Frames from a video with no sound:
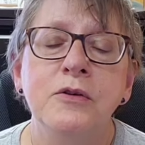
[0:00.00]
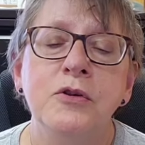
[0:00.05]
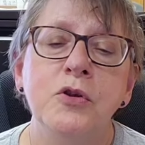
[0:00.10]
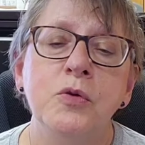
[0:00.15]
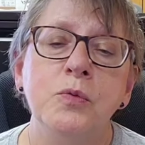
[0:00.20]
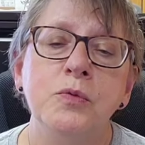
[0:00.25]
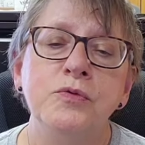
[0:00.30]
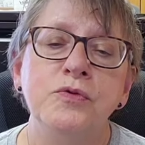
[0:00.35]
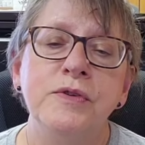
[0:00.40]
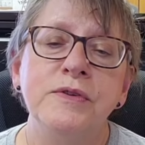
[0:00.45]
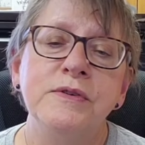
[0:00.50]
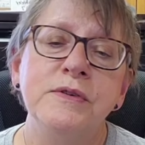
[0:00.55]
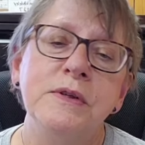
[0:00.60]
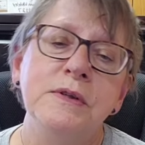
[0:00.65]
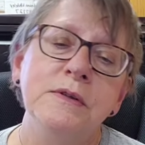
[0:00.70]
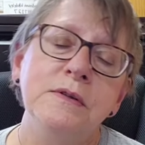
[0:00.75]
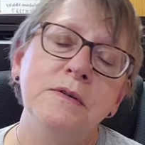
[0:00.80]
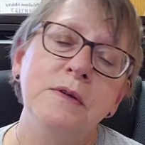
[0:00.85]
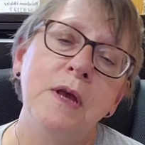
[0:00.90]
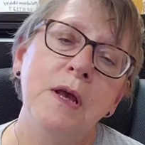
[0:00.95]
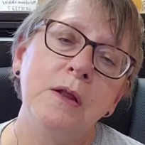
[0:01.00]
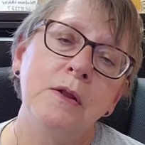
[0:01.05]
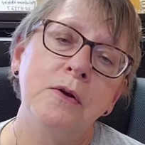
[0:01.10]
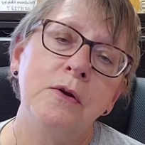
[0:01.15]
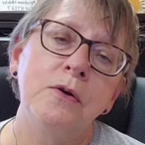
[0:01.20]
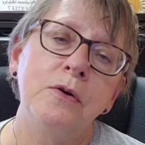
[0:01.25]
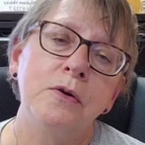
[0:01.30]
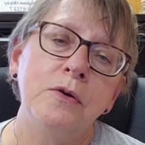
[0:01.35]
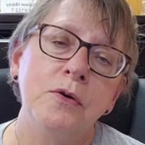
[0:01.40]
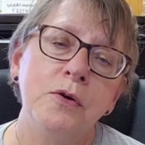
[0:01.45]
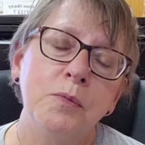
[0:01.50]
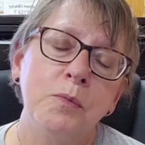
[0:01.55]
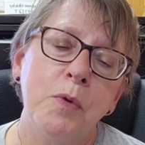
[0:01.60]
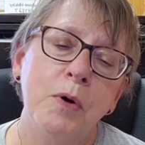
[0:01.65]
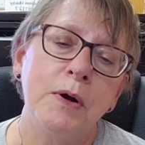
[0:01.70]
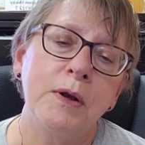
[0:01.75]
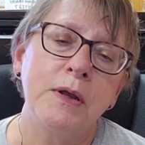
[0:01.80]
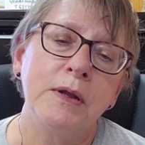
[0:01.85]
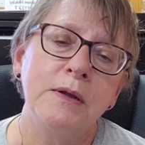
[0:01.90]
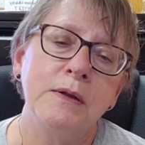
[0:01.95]
You will just need to tailor your
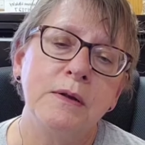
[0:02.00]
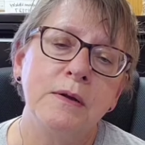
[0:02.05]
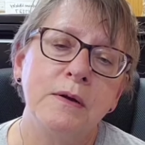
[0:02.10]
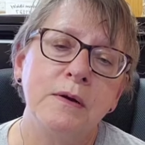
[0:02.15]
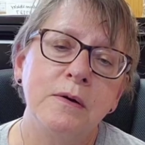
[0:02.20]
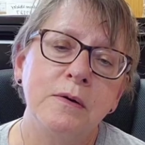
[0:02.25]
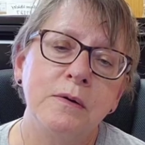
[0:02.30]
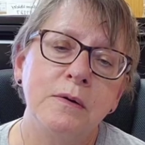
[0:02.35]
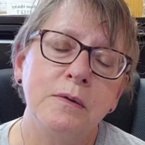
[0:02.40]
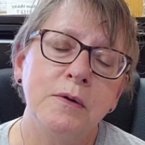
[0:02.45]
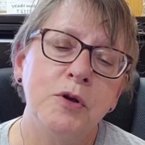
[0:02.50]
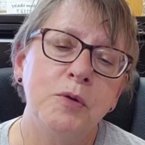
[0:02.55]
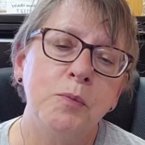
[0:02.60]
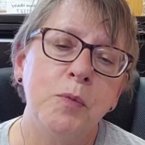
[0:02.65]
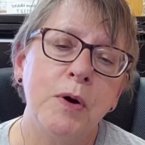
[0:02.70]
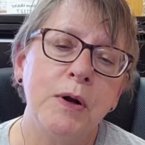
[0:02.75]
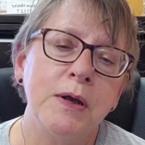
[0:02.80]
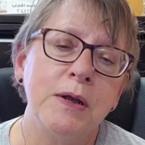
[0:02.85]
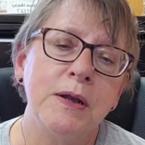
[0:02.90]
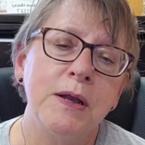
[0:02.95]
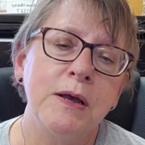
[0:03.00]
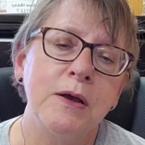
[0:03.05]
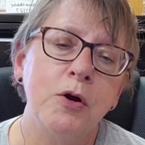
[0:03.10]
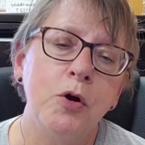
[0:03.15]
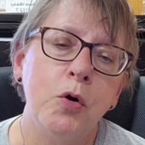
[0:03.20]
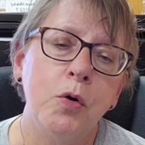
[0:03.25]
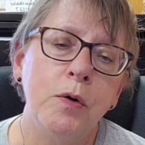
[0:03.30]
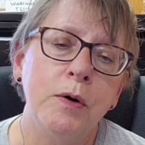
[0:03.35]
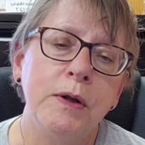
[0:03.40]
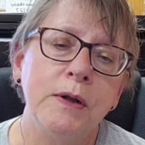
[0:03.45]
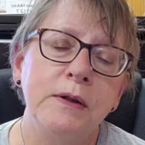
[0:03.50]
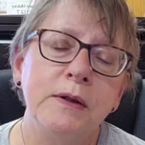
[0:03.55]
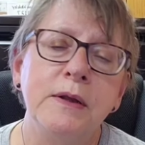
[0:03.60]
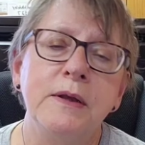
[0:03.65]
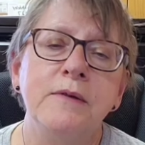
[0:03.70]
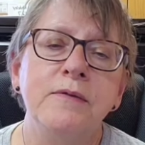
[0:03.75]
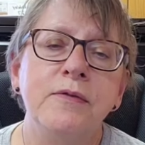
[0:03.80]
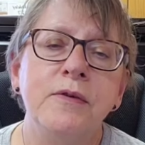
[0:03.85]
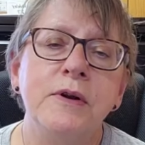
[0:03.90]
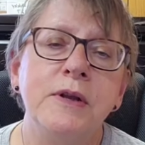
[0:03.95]
marketing
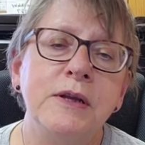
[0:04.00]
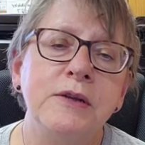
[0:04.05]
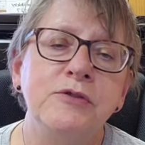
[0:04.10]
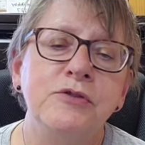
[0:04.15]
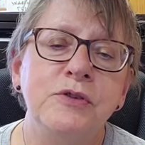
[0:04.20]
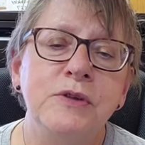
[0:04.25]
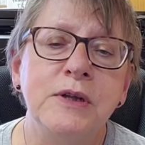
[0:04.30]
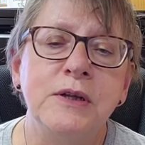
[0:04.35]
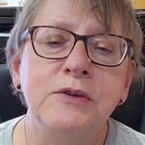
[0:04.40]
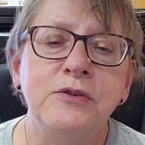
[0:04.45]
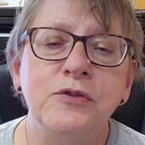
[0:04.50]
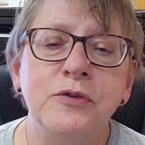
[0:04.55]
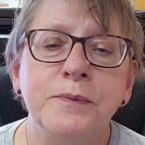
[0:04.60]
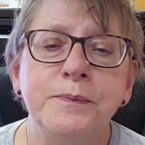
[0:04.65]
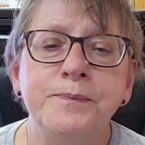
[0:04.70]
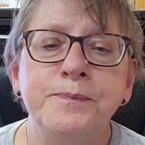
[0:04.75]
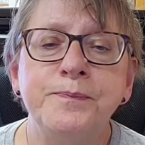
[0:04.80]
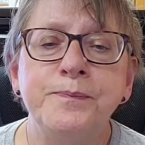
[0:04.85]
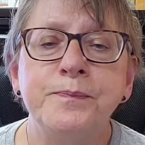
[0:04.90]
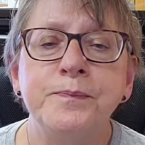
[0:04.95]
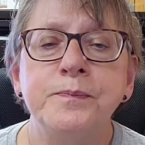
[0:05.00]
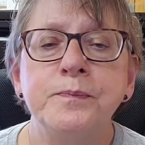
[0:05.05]
accordingly for each niche.